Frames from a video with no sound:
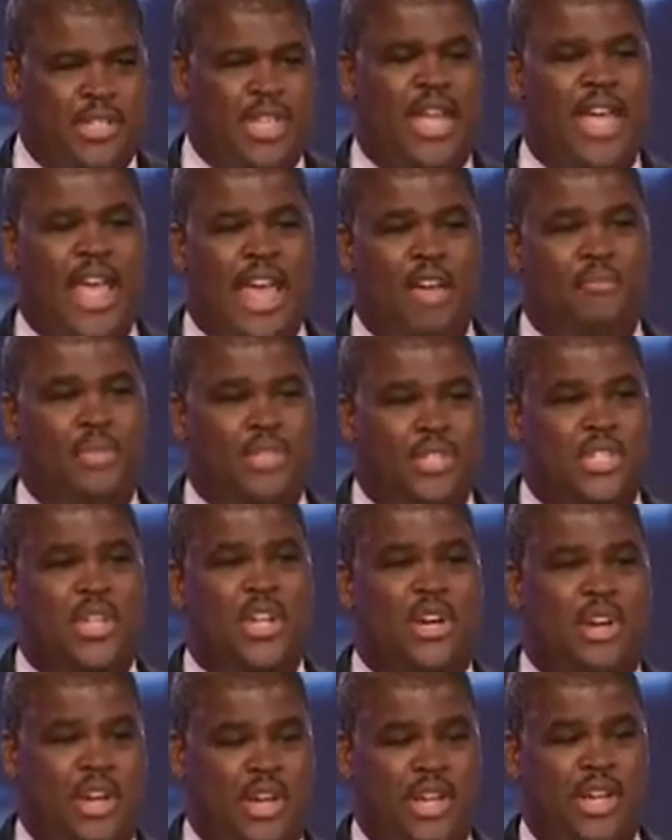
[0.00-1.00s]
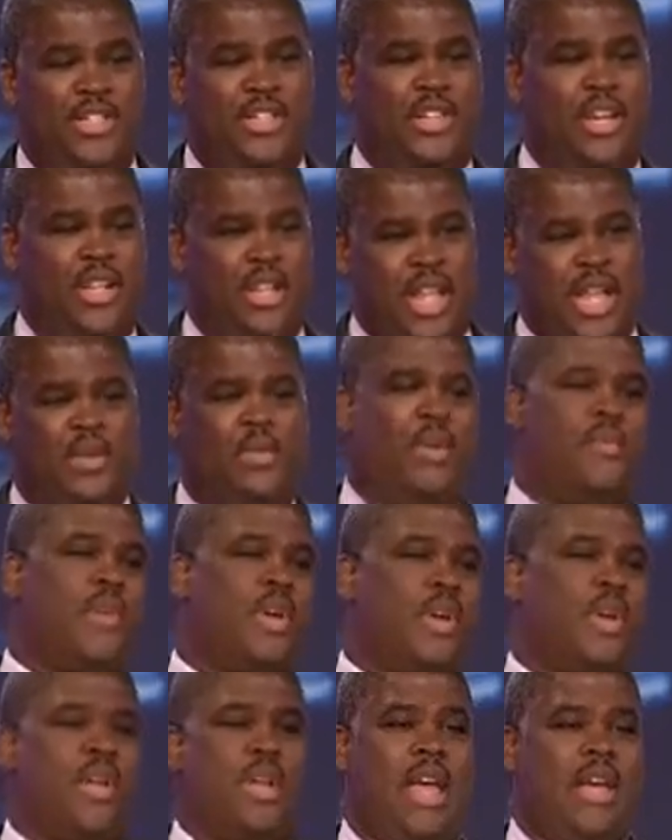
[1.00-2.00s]
they have been scaring us on, like, we were
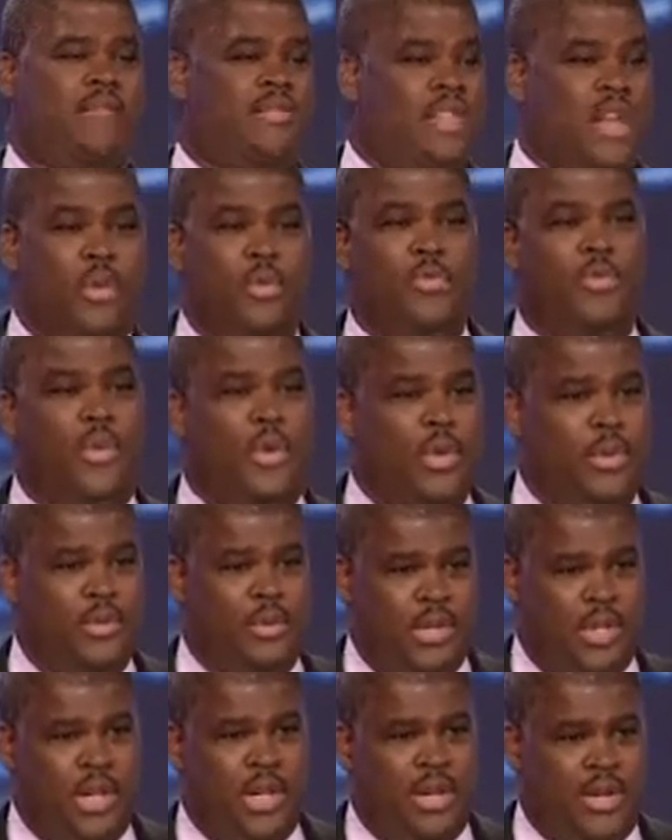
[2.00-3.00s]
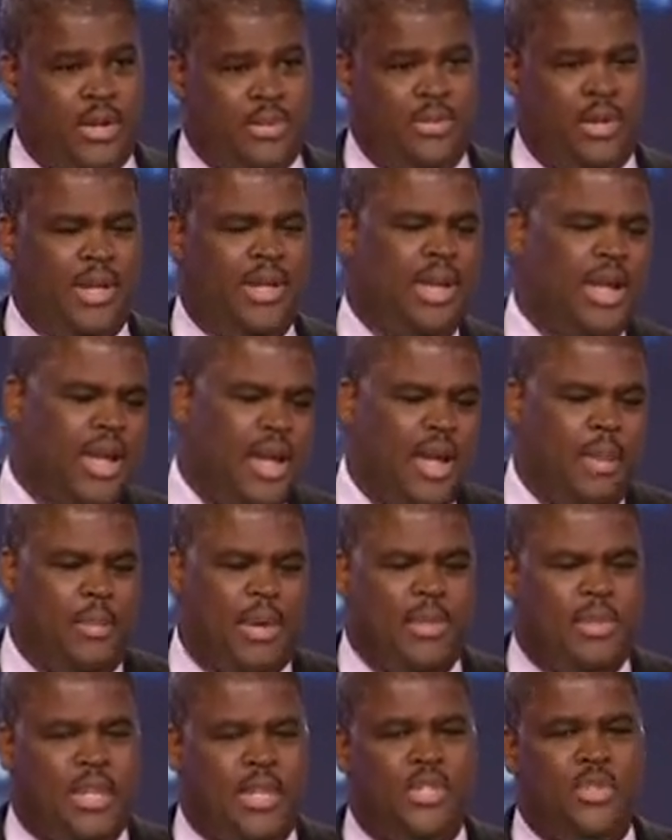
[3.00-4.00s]
going to have no food, you know.
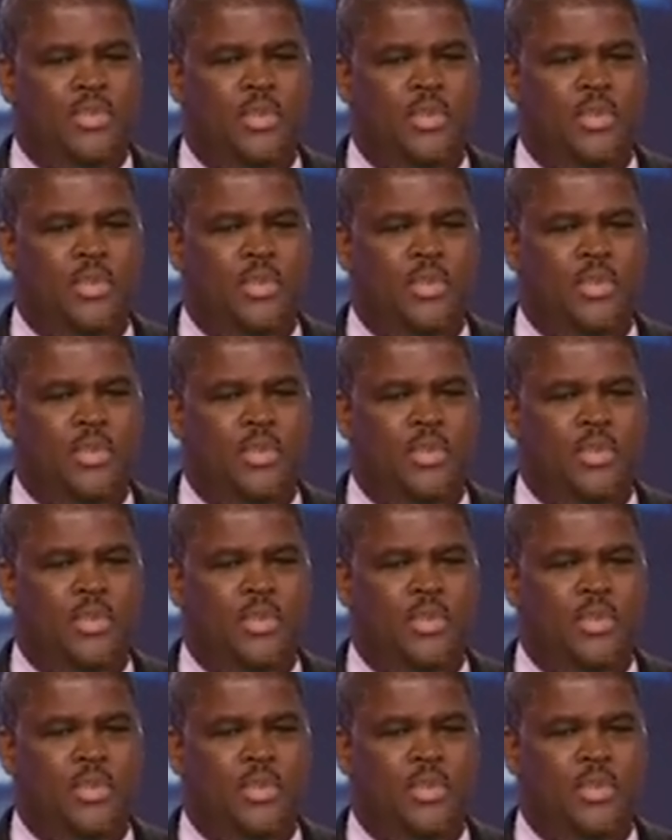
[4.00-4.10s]
But this is